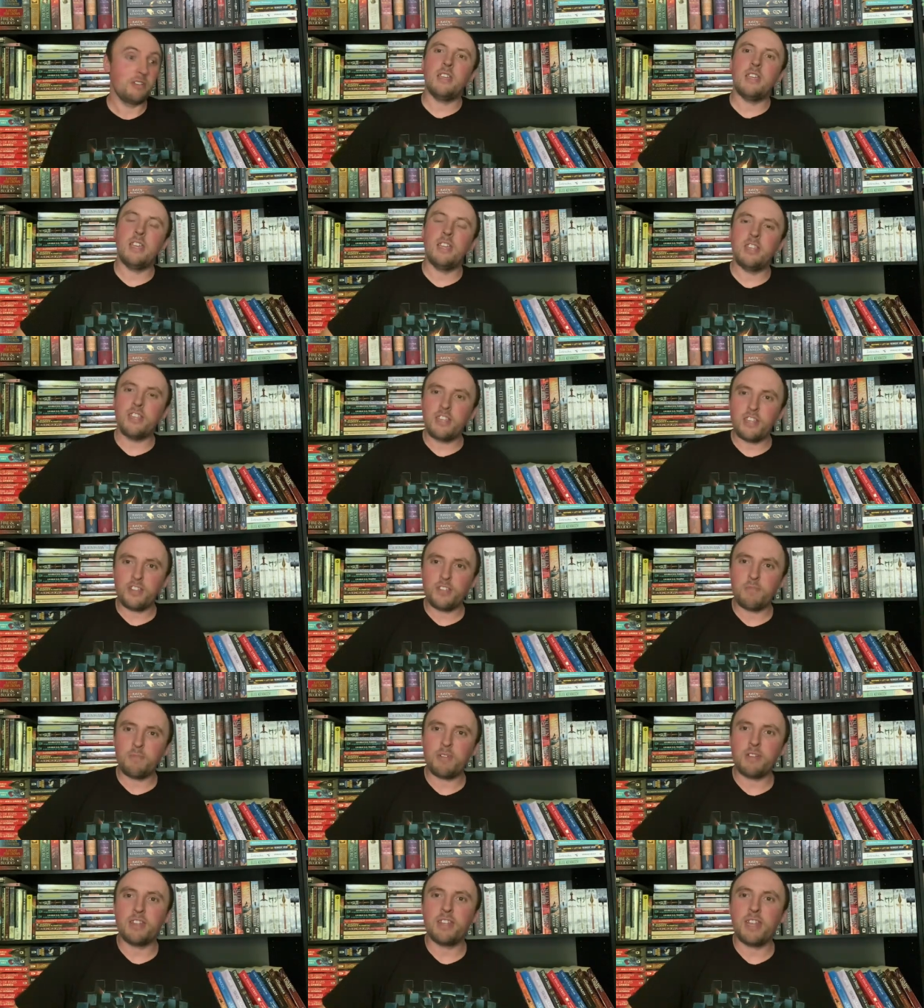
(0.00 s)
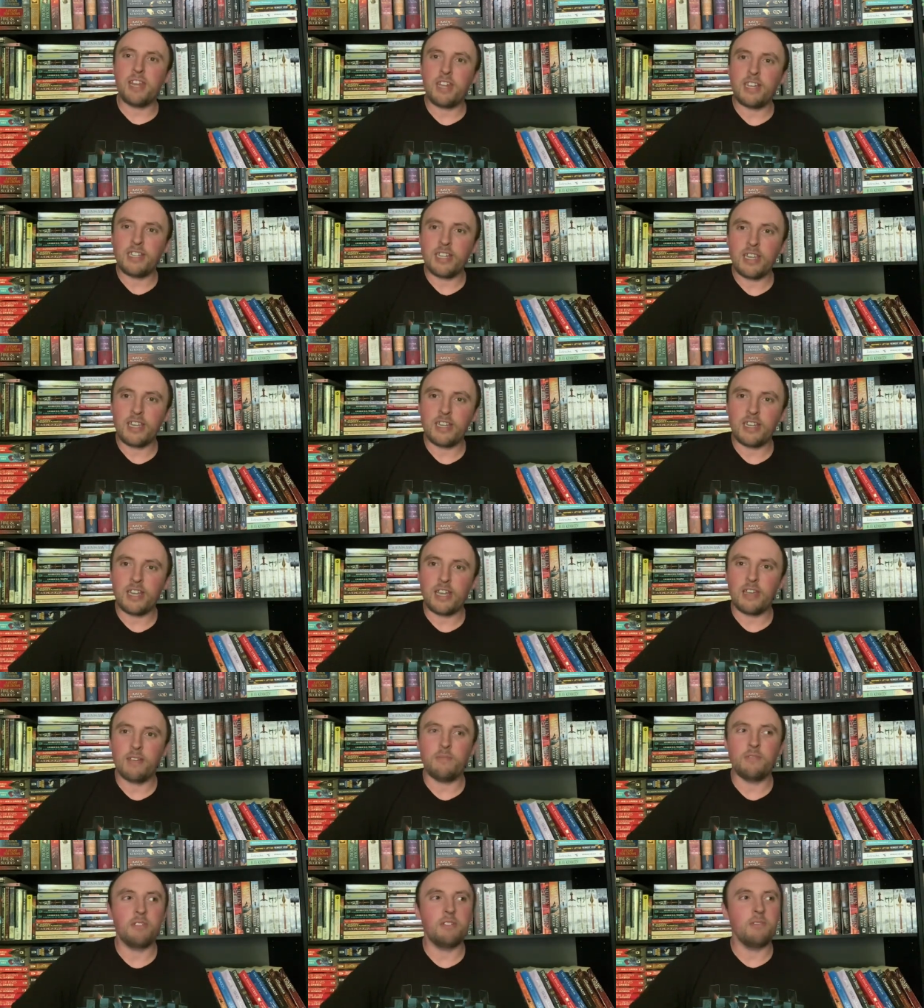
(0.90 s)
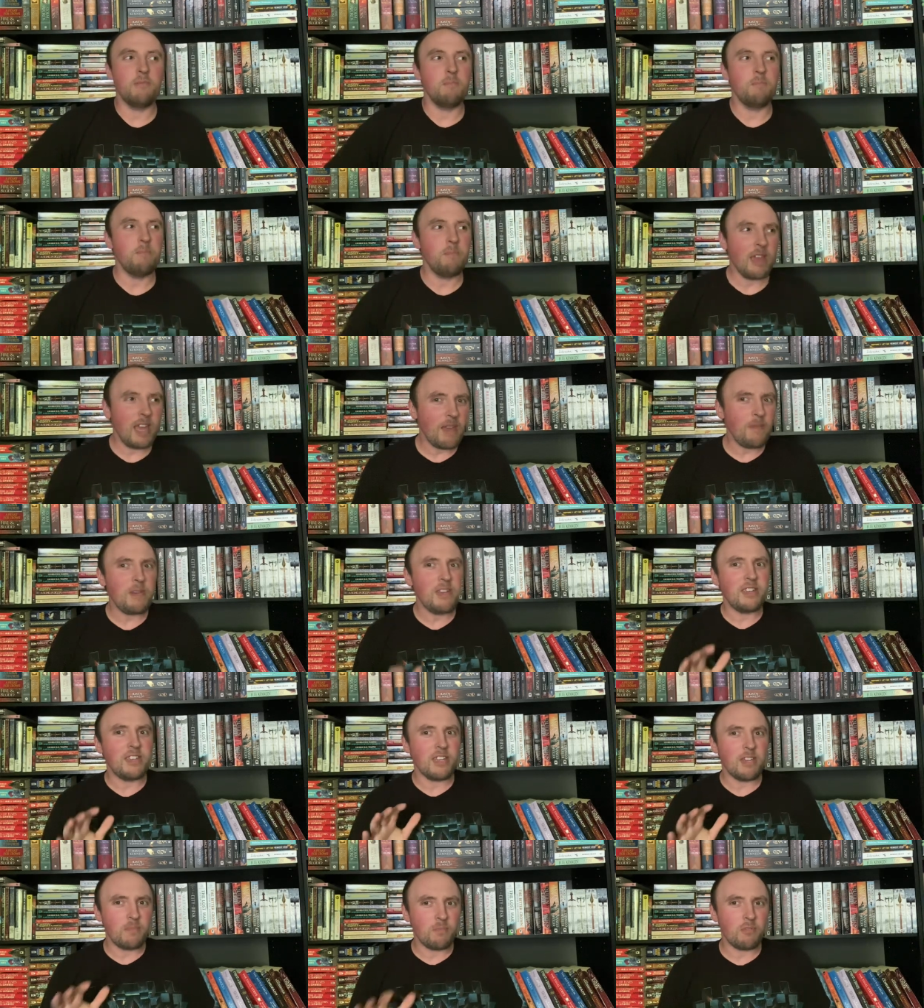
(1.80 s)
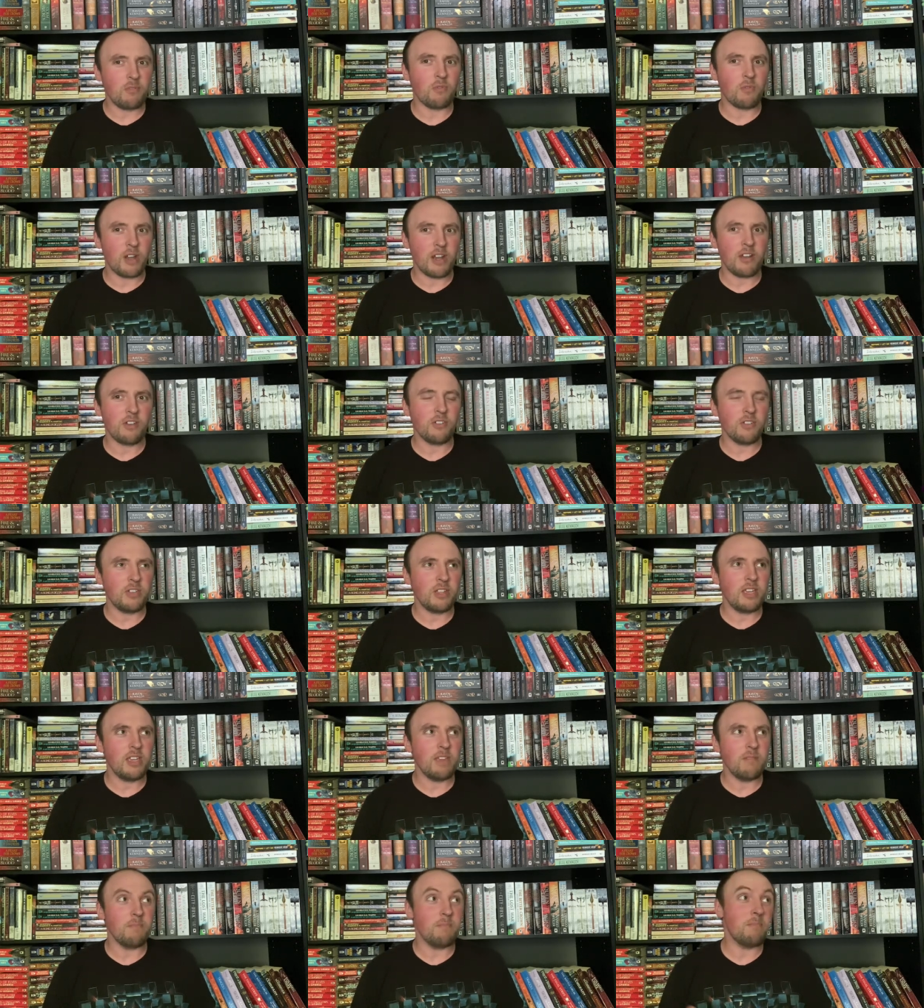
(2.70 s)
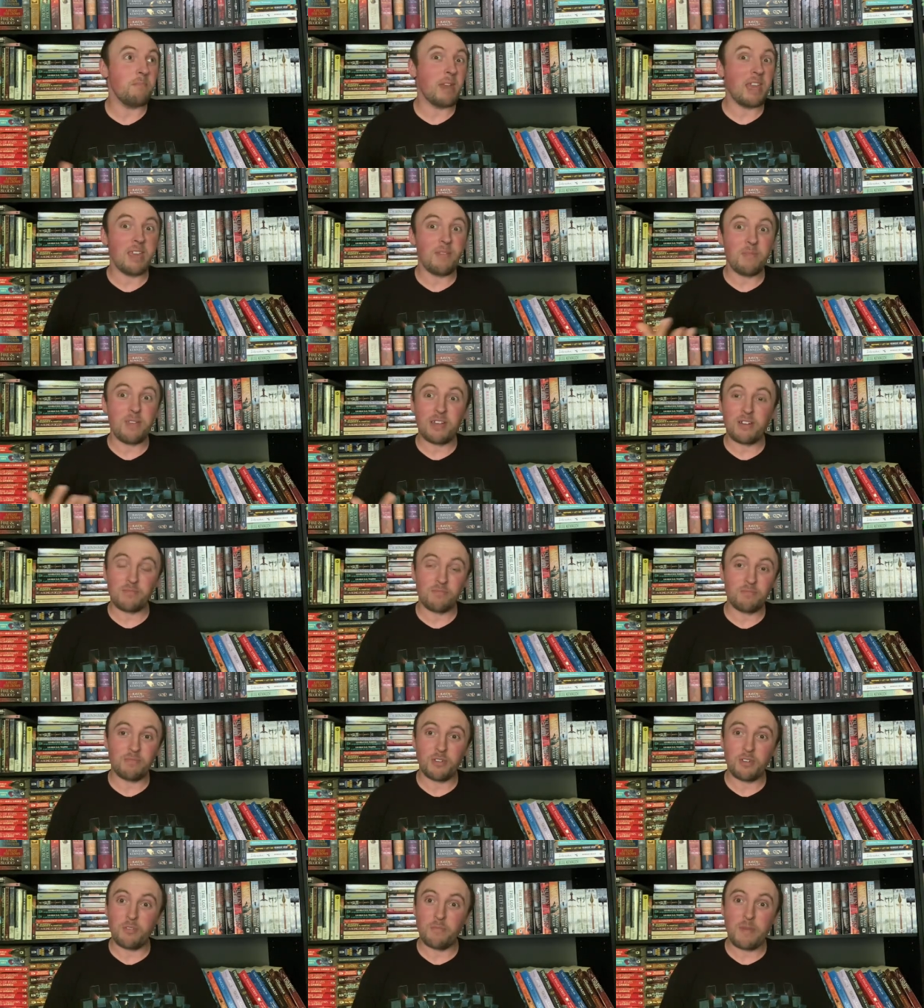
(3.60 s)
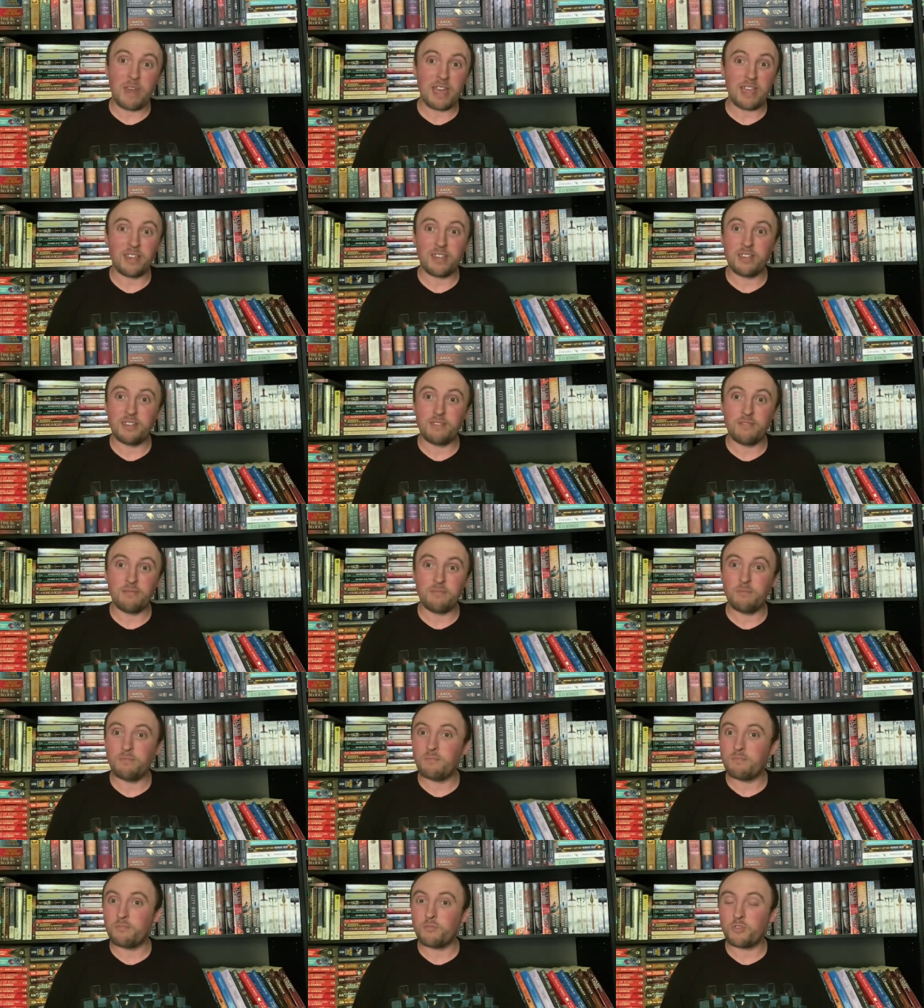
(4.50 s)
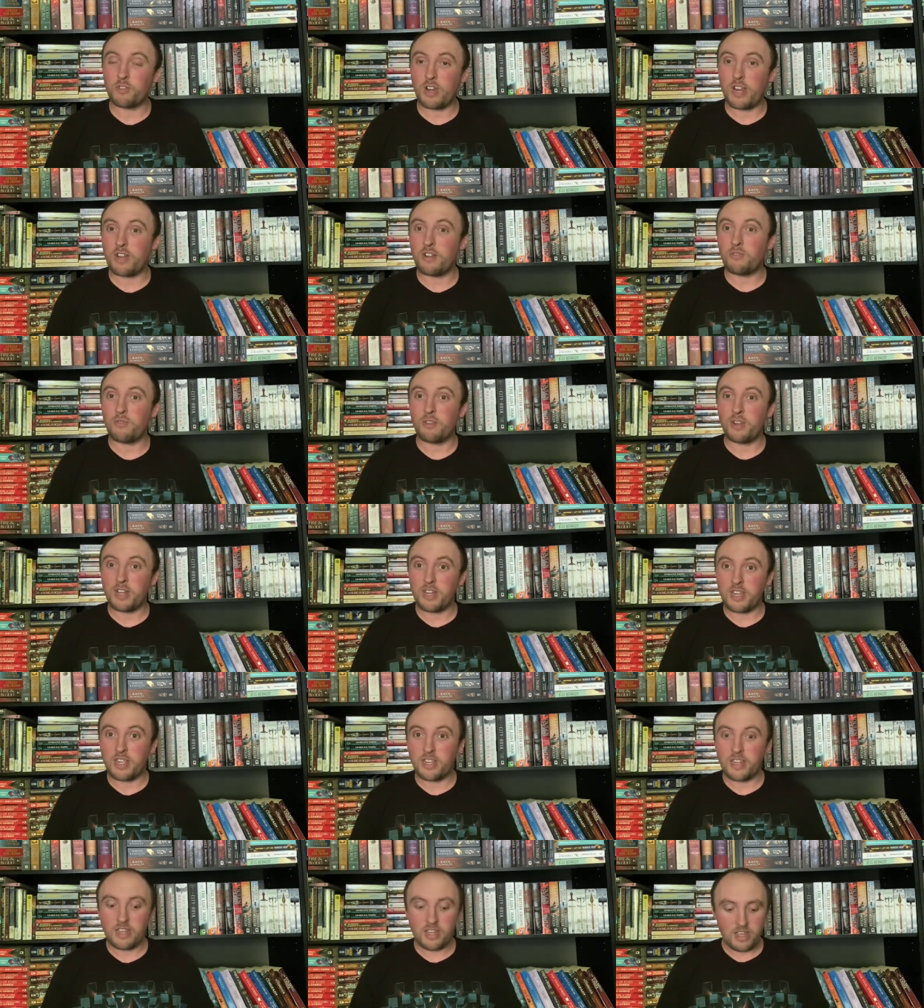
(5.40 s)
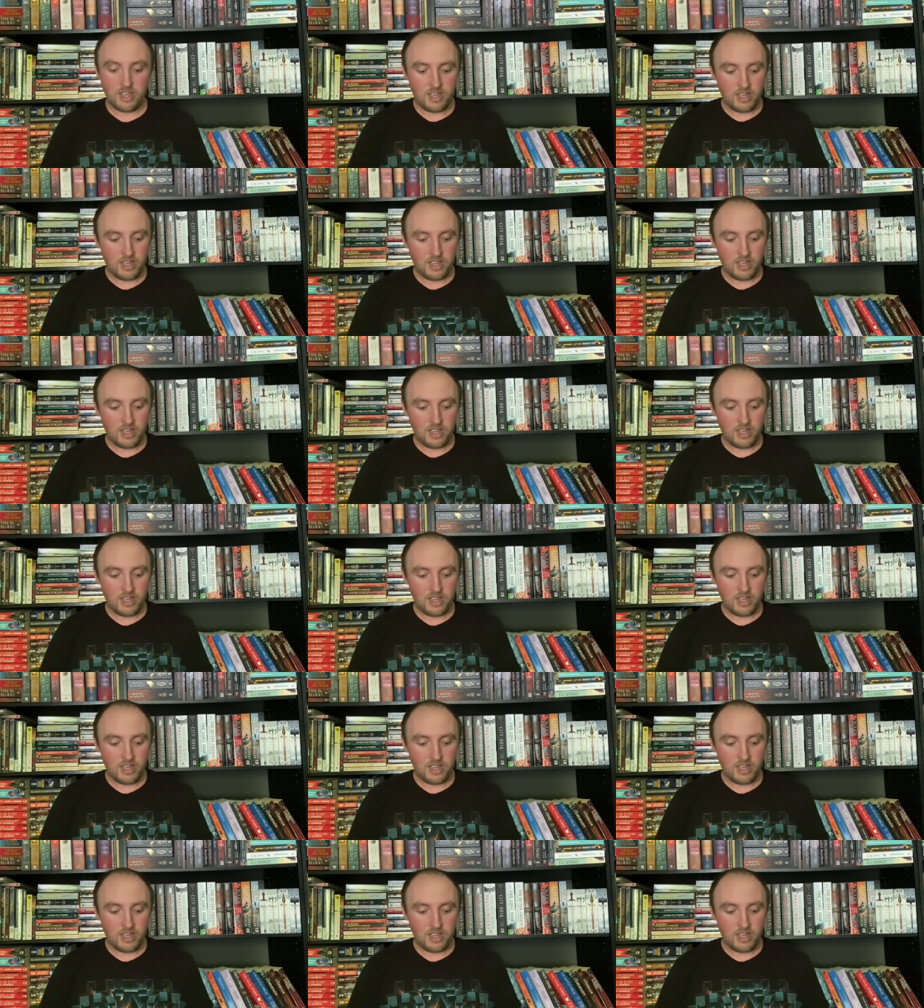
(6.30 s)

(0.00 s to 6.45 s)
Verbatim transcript: And the other book that I DNF'd, maybe temporarily, maybe I'll go back and try to read it.